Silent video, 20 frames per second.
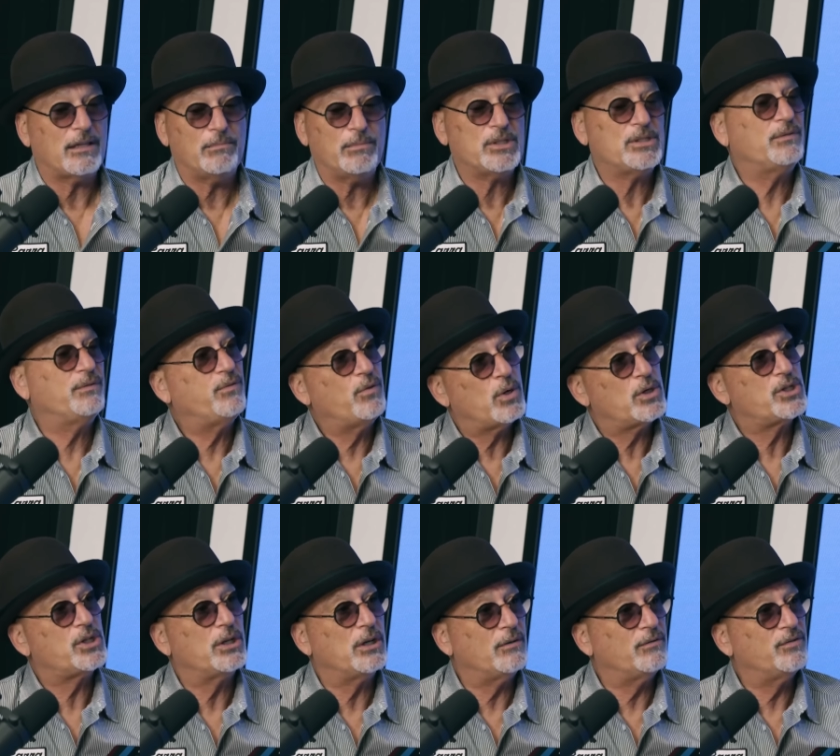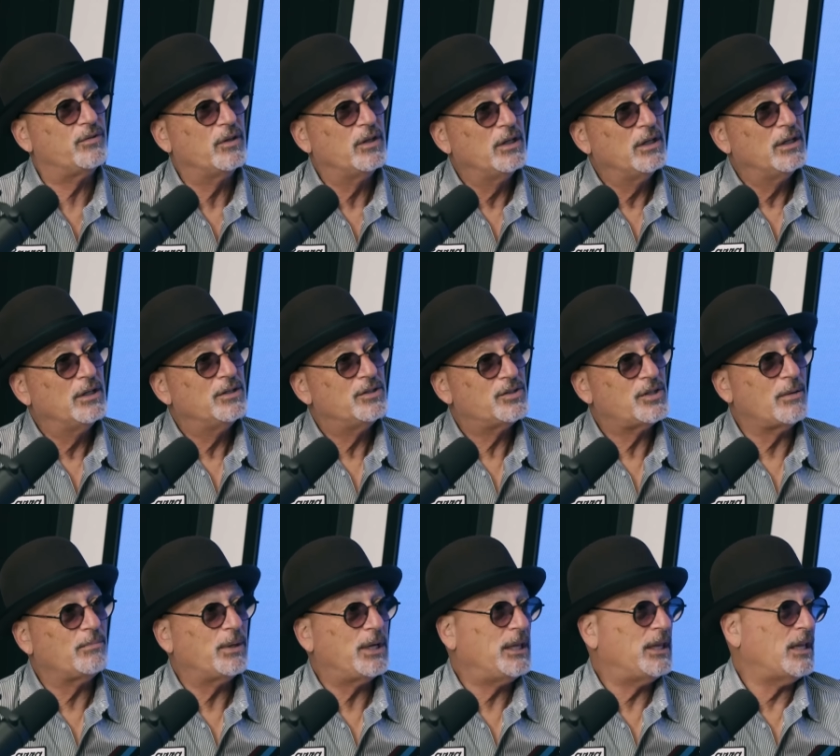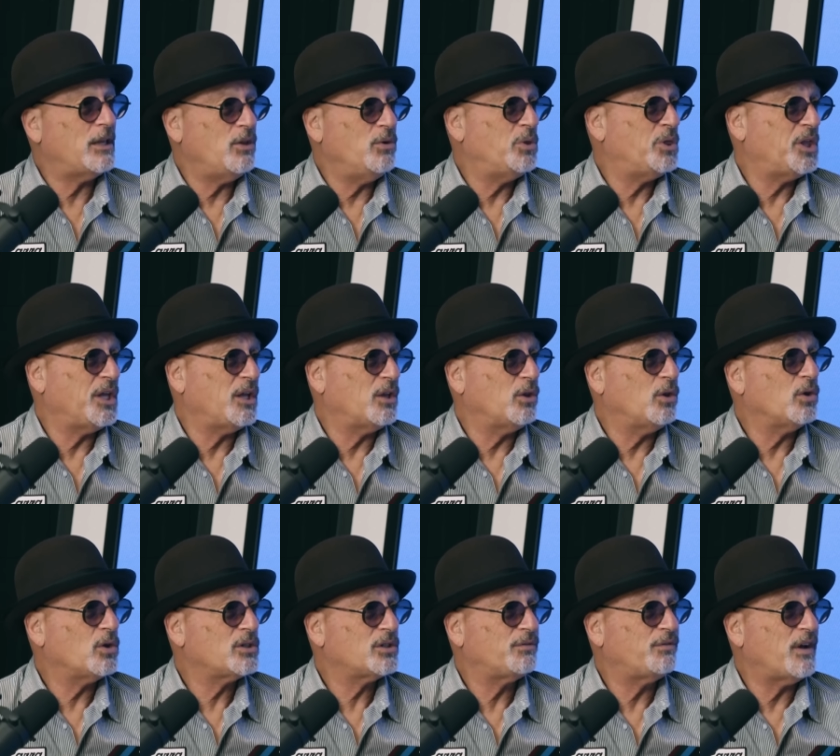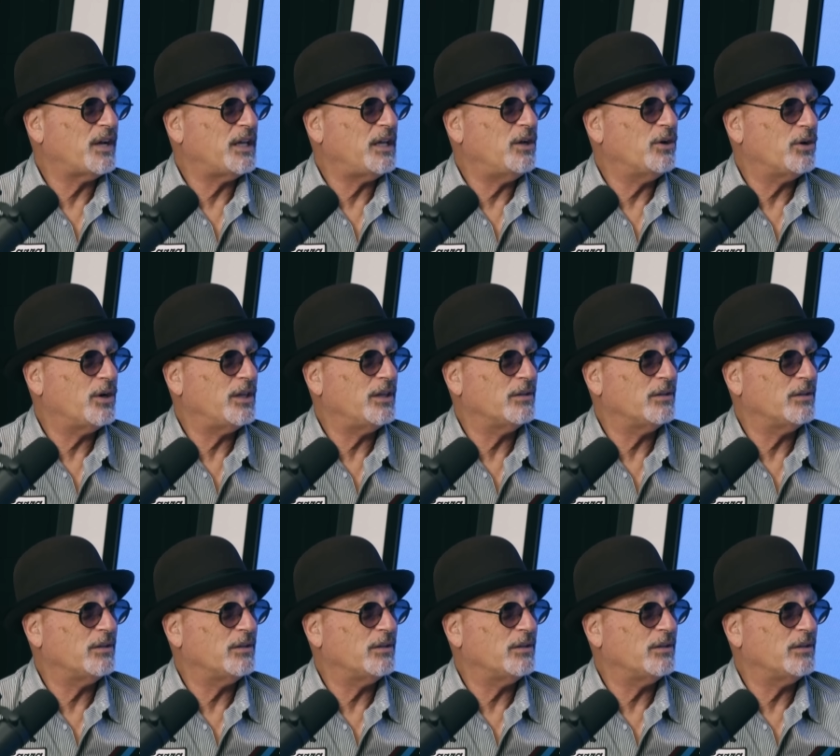The misfortune of somebody that you think looks funny hurting